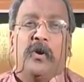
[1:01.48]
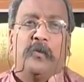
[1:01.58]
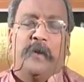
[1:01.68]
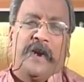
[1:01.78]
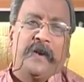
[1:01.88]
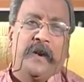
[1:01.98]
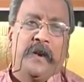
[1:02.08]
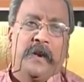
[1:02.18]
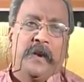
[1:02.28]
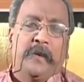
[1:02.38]
want to
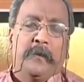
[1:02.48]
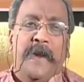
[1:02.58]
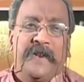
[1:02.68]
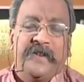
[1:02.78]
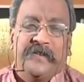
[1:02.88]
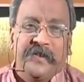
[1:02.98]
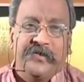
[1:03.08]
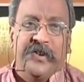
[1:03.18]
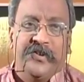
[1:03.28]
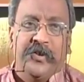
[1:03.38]
make this
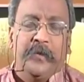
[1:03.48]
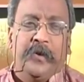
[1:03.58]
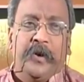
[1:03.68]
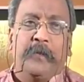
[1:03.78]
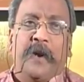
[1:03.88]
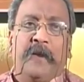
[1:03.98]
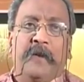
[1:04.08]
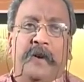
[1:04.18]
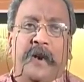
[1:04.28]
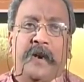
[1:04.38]
distinction between
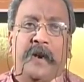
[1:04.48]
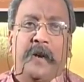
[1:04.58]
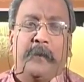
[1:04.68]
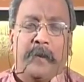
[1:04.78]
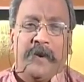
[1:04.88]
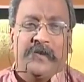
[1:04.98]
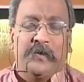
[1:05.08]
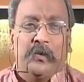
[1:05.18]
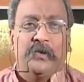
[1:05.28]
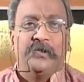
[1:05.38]
private and public
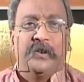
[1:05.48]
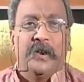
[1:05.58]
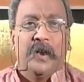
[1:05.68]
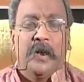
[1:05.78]
schools.